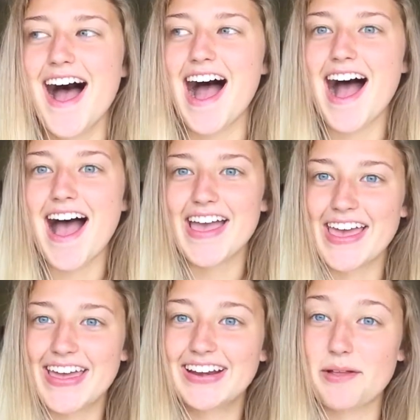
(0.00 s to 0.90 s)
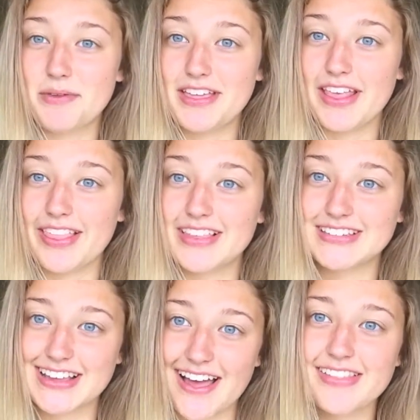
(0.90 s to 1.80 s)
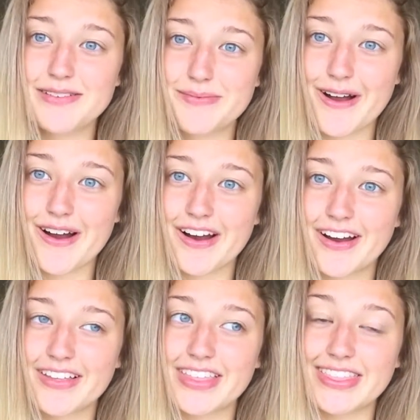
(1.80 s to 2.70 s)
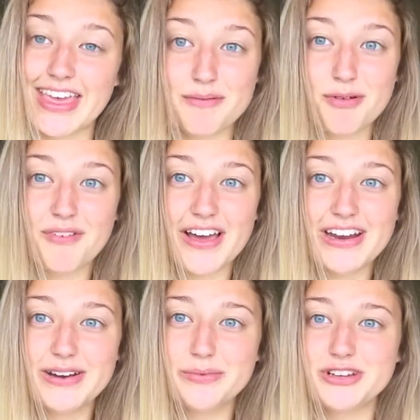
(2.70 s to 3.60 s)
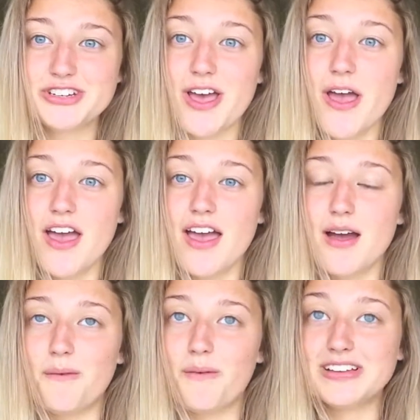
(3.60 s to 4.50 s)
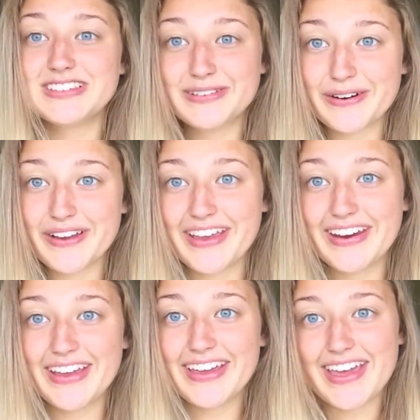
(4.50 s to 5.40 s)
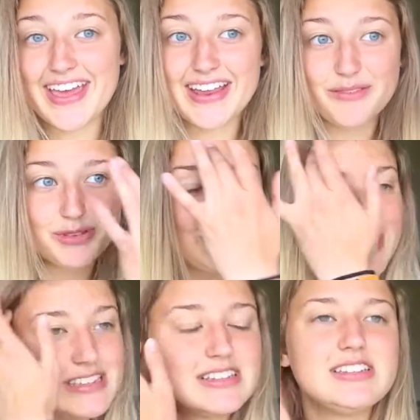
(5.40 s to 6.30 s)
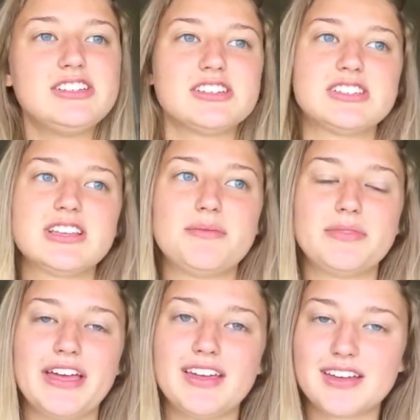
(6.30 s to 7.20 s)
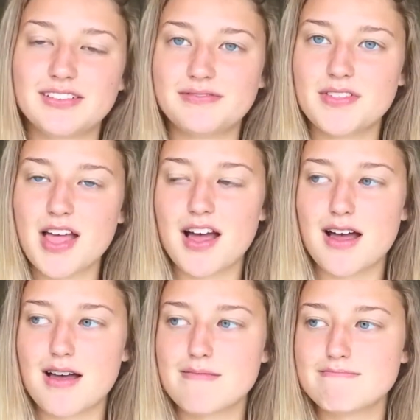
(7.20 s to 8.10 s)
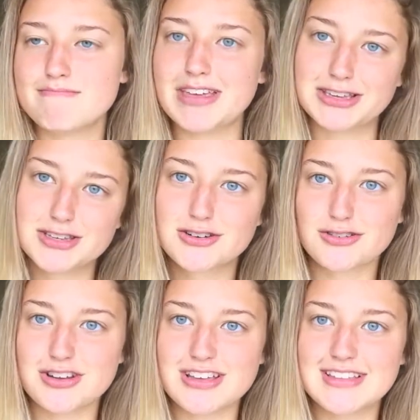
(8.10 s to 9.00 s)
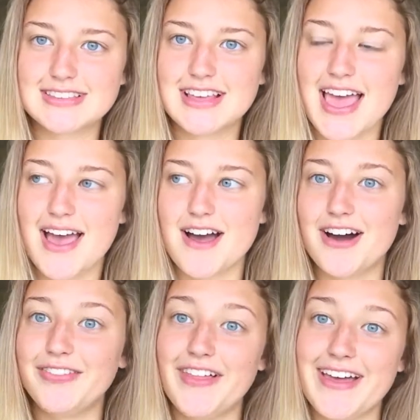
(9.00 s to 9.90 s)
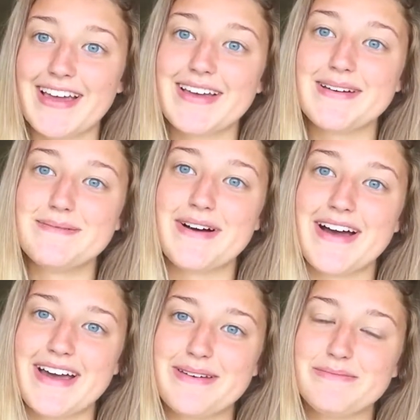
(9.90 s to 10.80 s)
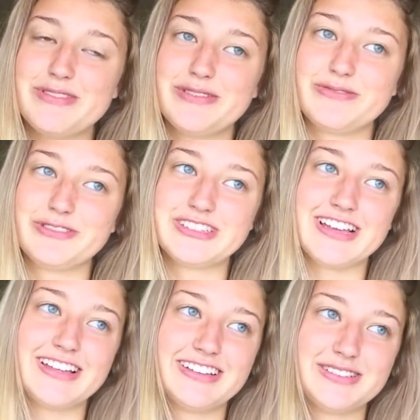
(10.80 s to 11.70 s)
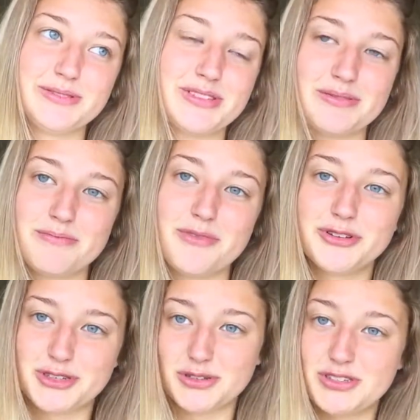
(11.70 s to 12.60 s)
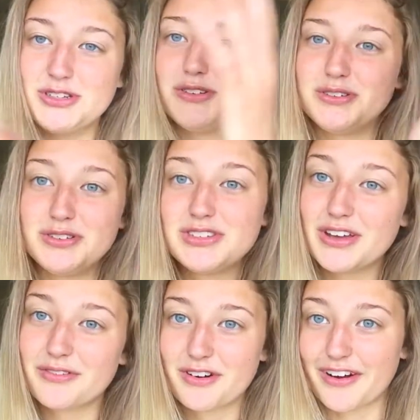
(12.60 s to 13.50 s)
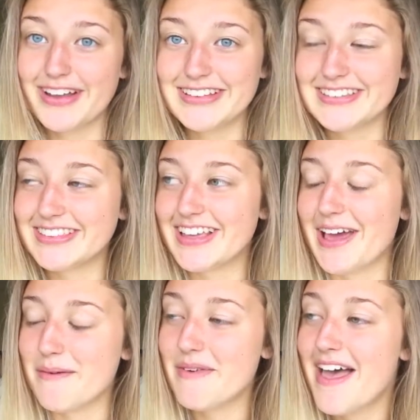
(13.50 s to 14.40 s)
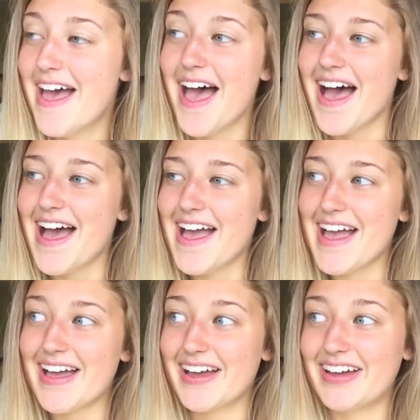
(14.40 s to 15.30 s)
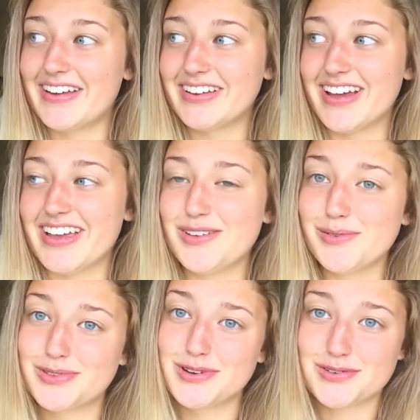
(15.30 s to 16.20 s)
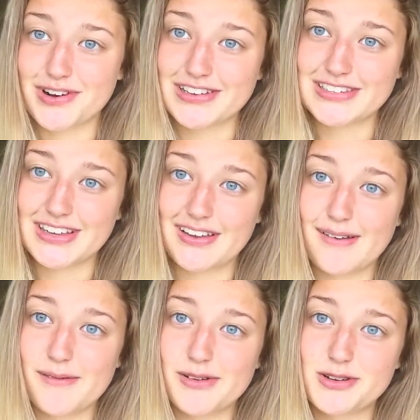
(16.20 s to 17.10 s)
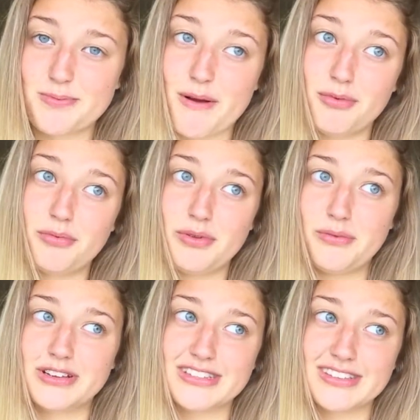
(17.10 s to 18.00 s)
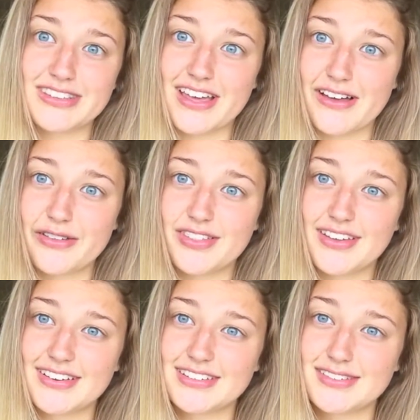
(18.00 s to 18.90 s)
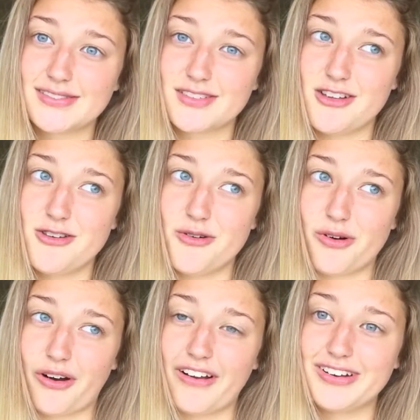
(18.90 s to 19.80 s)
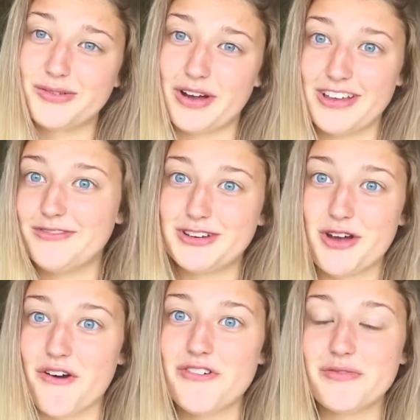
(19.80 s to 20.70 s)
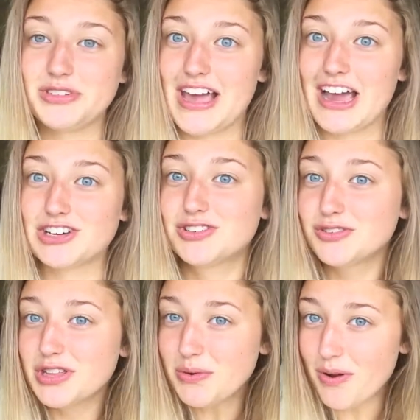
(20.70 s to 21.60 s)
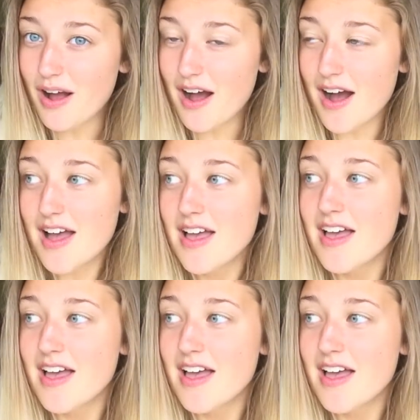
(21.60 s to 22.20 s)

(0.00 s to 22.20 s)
I ended up eating the salad bar that they provided, which wasn't organic, and it was basically just some mixed greens, unlike my beautiful salads with multitudes of greens in them. And I used their dressing, which probably wasn't the healthiest, nor do I even know if it was actually raw.